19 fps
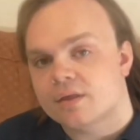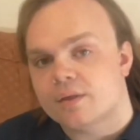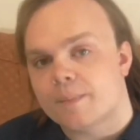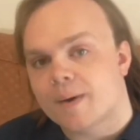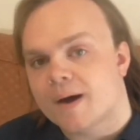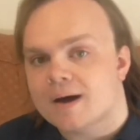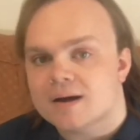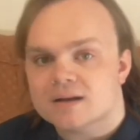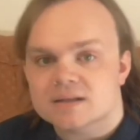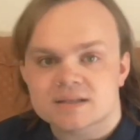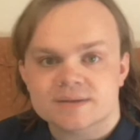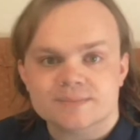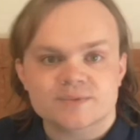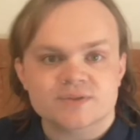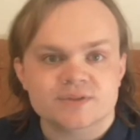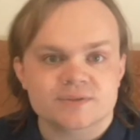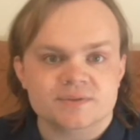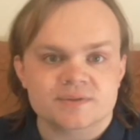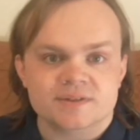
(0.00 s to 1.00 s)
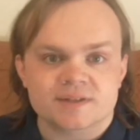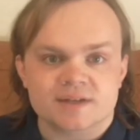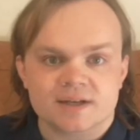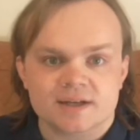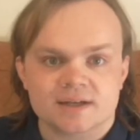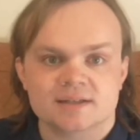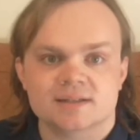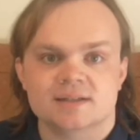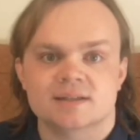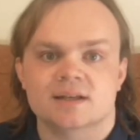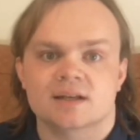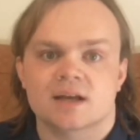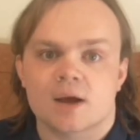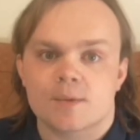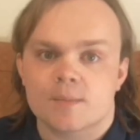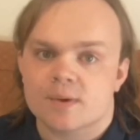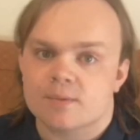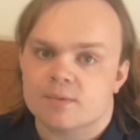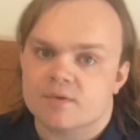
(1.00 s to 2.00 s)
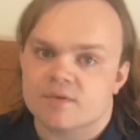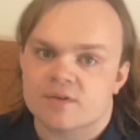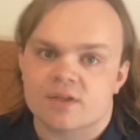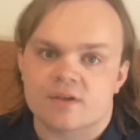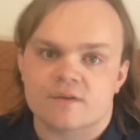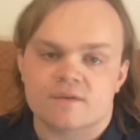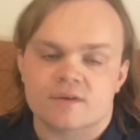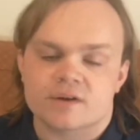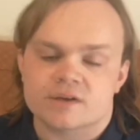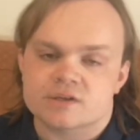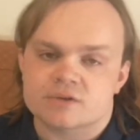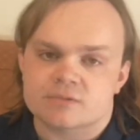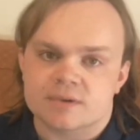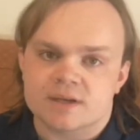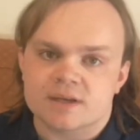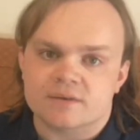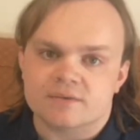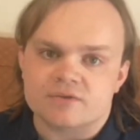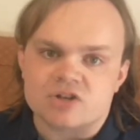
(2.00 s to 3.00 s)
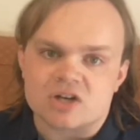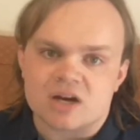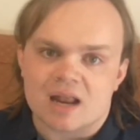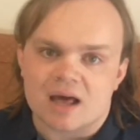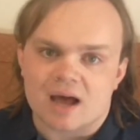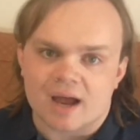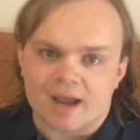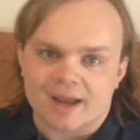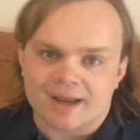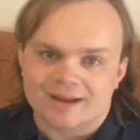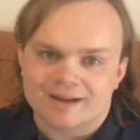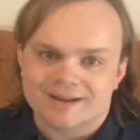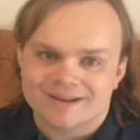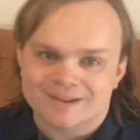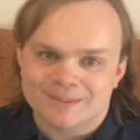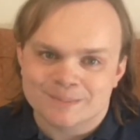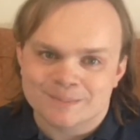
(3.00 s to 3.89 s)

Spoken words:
the parts of episode 6 coming within the first week of July.